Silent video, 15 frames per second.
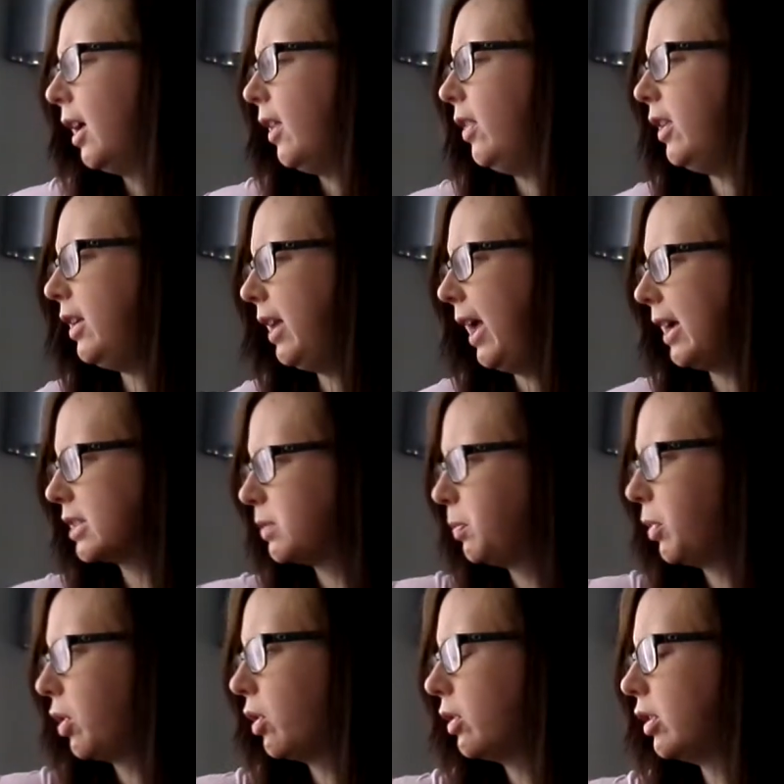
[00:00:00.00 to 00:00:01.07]
The next
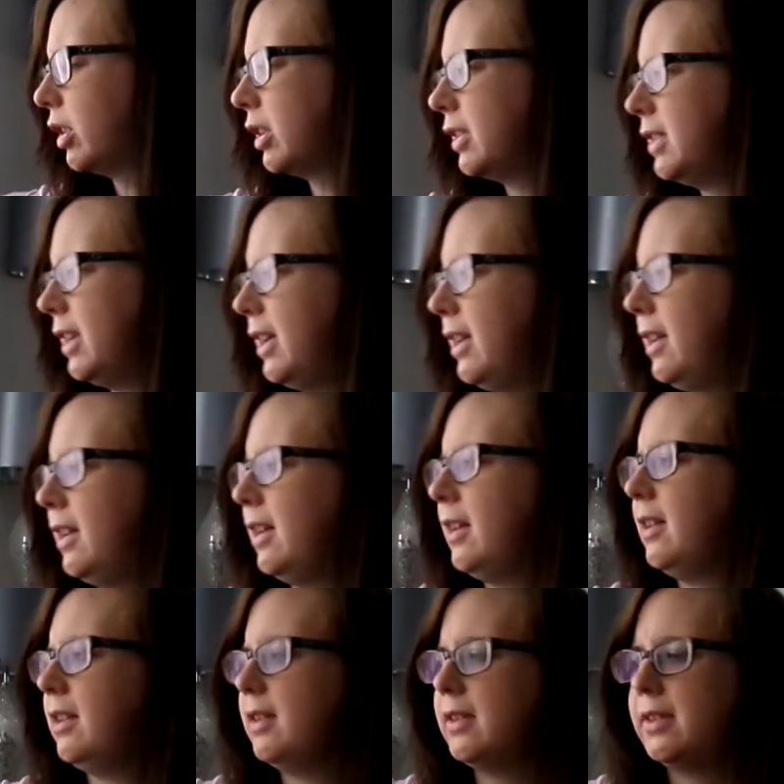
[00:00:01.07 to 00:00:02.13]
product
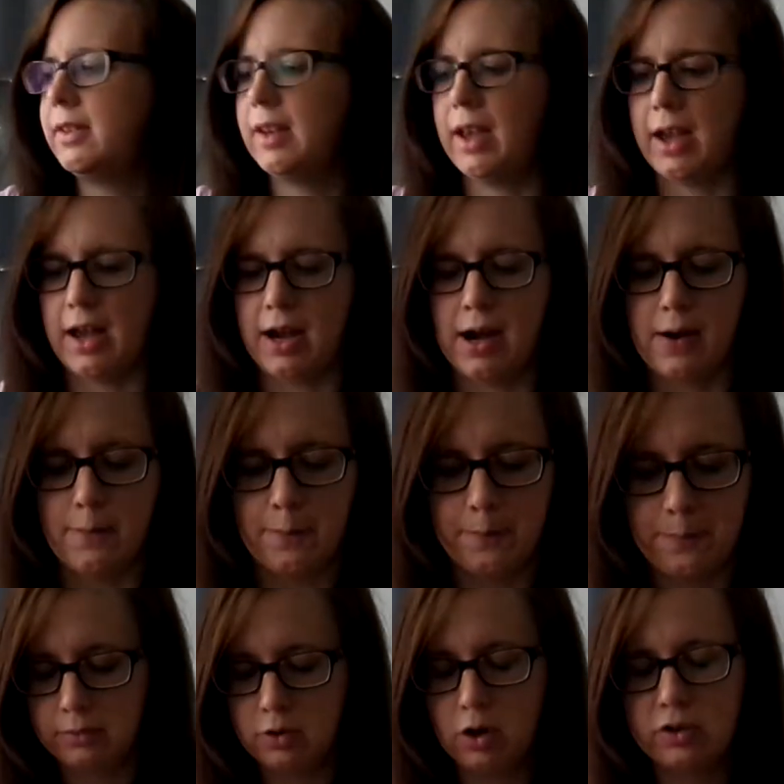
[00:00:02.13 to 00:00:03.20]
is
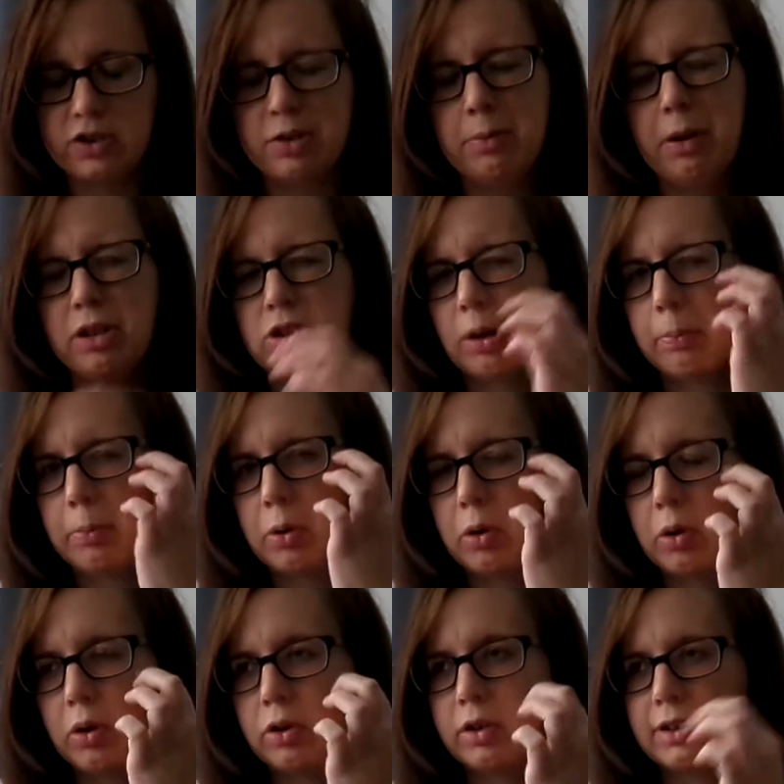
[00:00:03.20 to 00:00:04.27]
um, not so much a
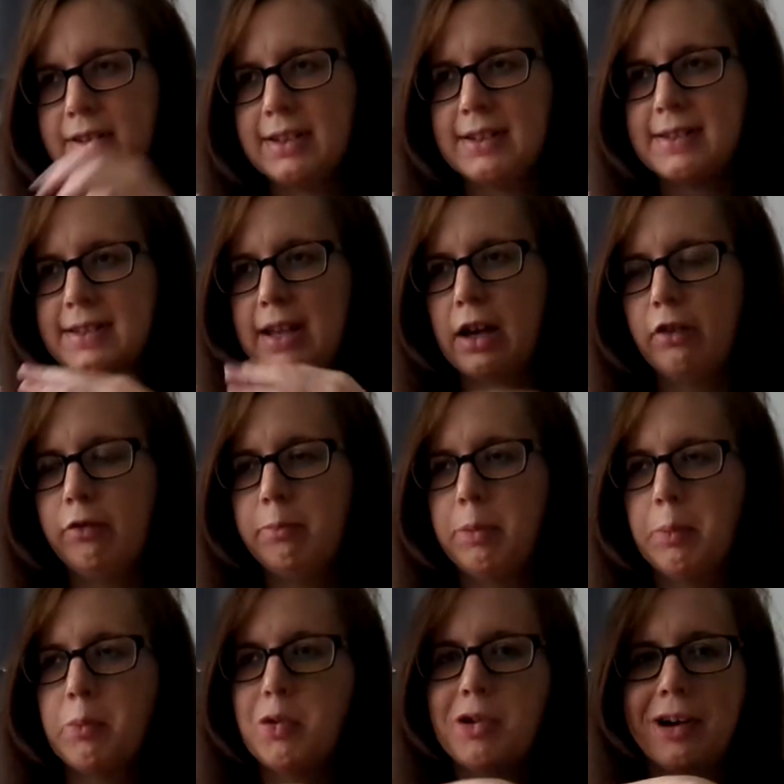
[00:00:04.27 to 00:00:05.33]
product itself,
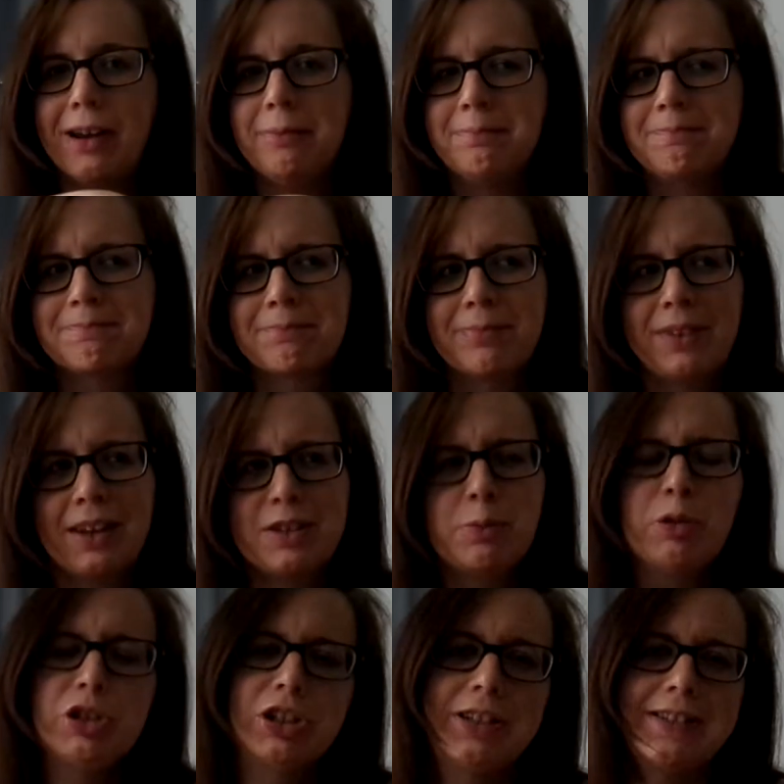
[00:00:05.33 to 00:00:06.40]
but more a I
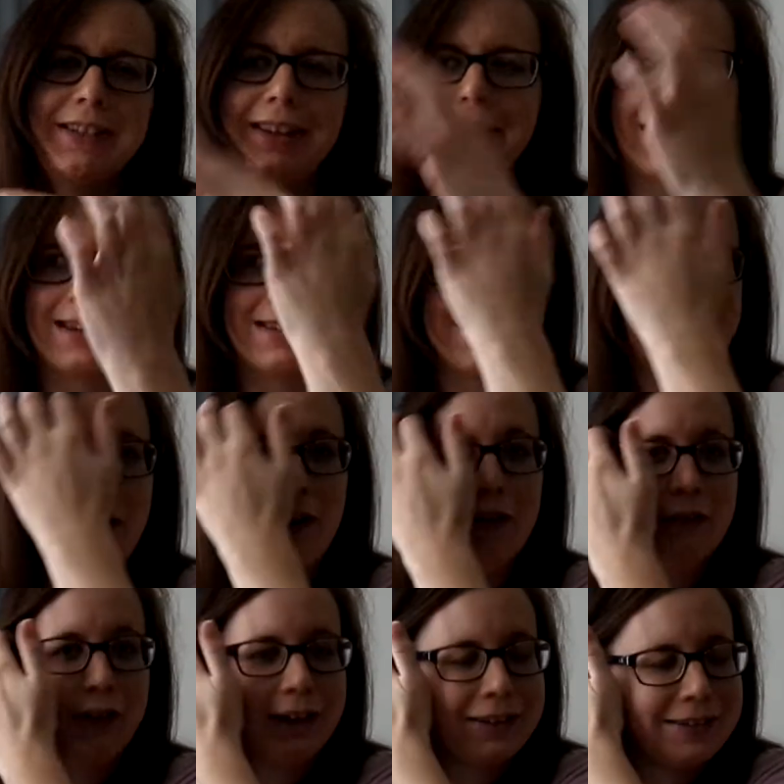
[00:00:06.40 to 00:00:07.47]
suppose you could say like a
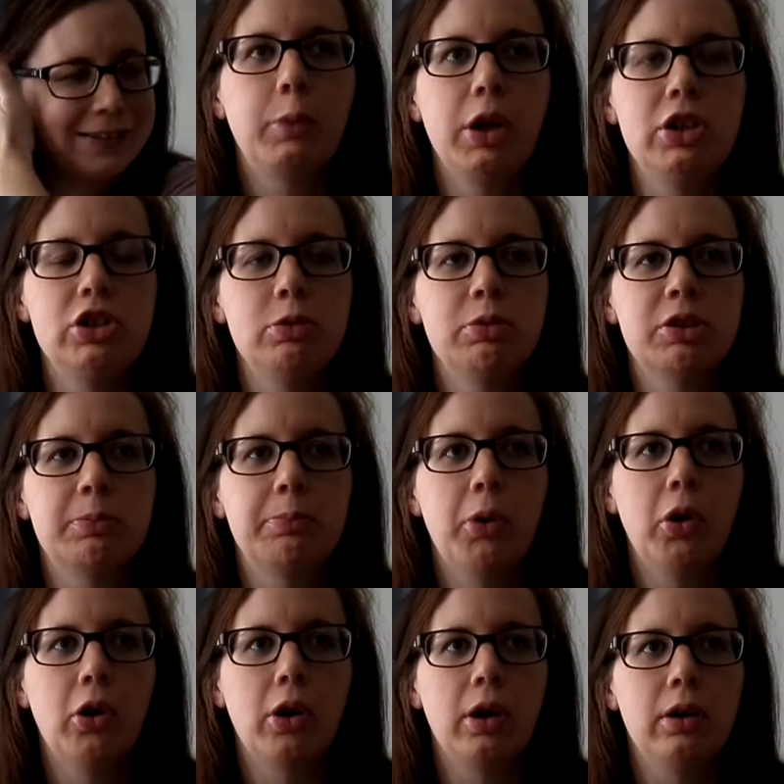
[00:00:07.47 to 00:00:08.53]
service. When she was
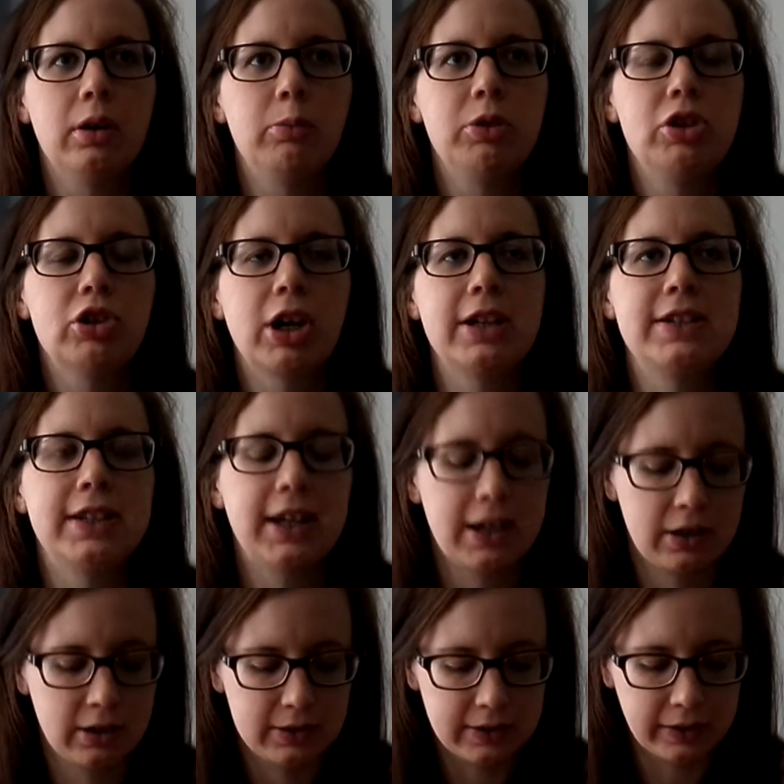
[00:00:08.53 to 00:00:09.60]
born and we tried to
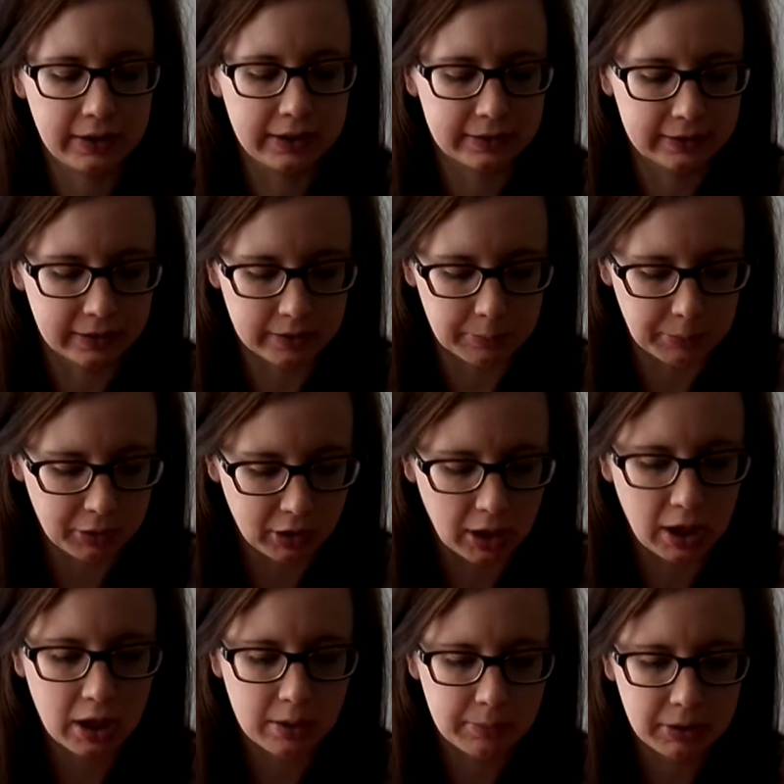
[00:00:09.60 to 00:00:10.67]
get her into things like the
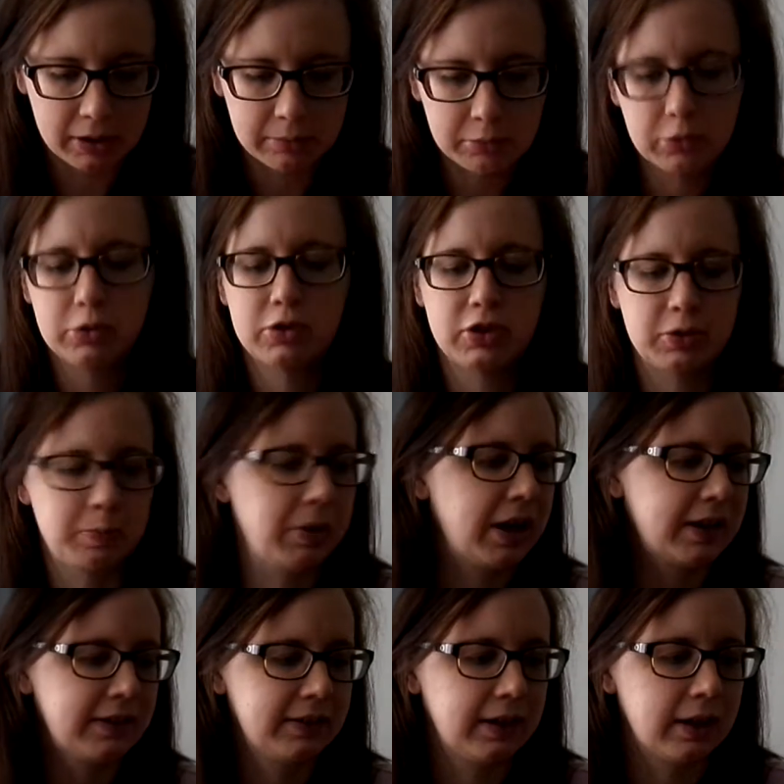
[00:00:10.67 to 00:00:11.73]
pram and the Moses
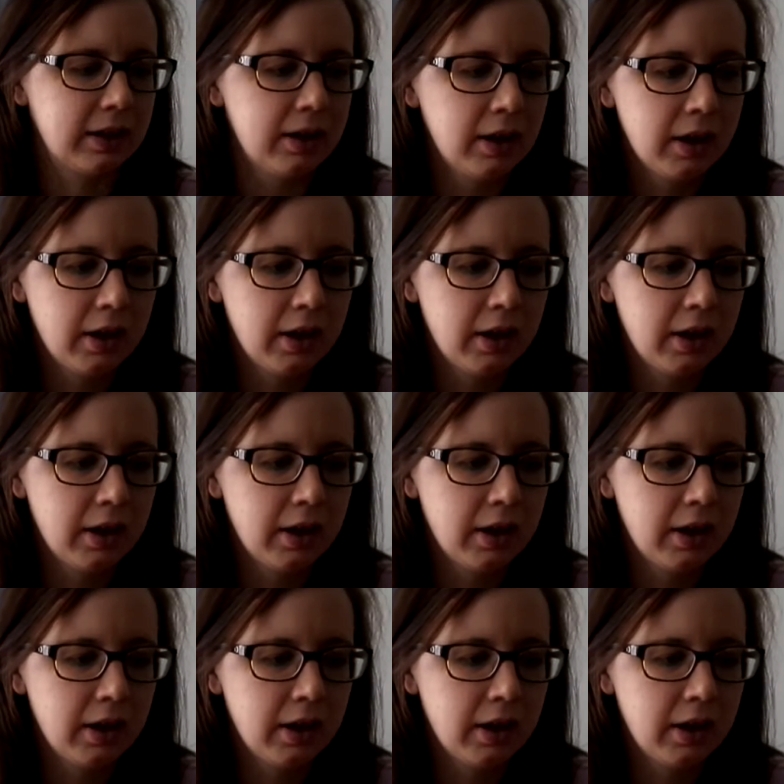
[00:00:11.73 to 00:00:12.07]
basket,